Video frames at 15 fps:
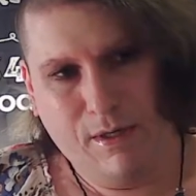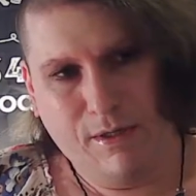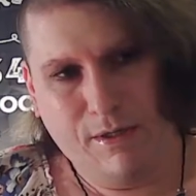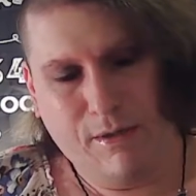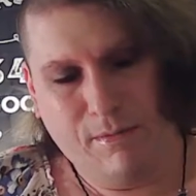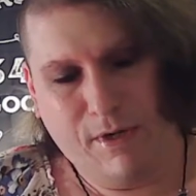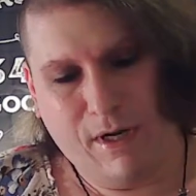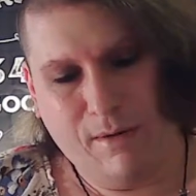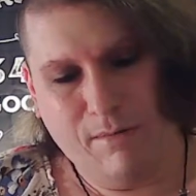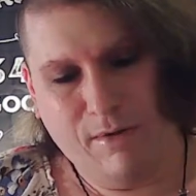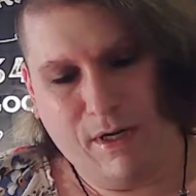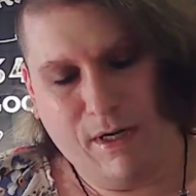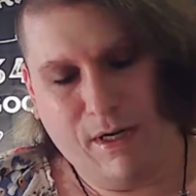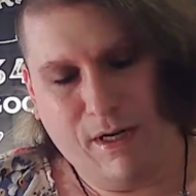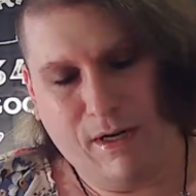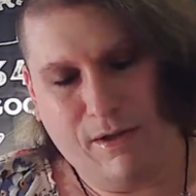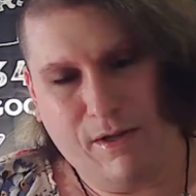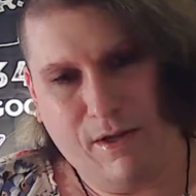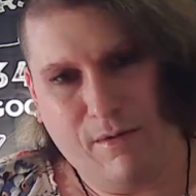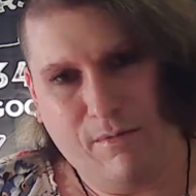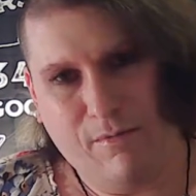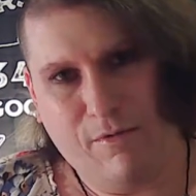Sometimes I get
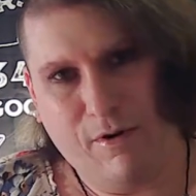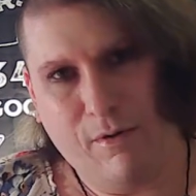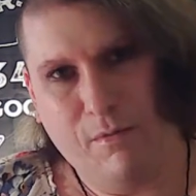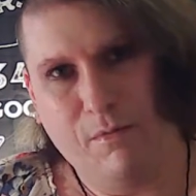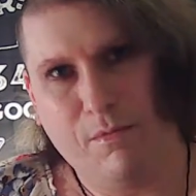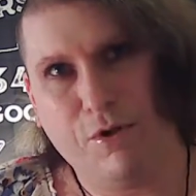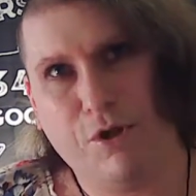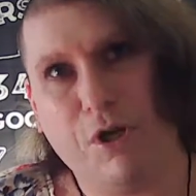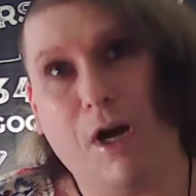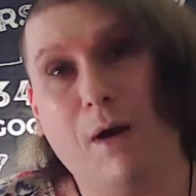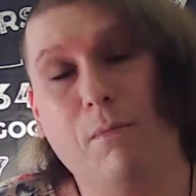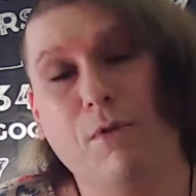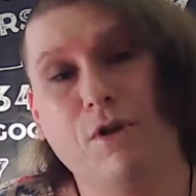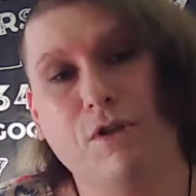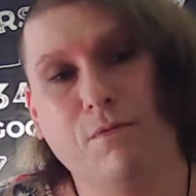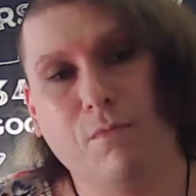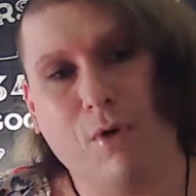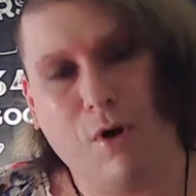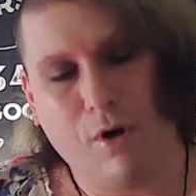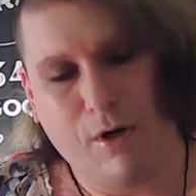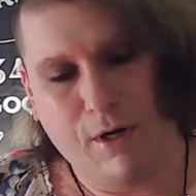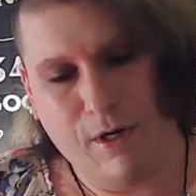them from Shaman's
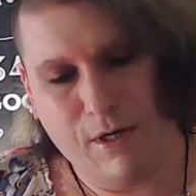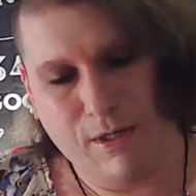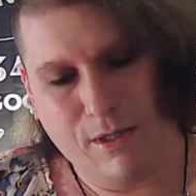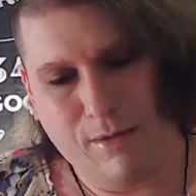Market.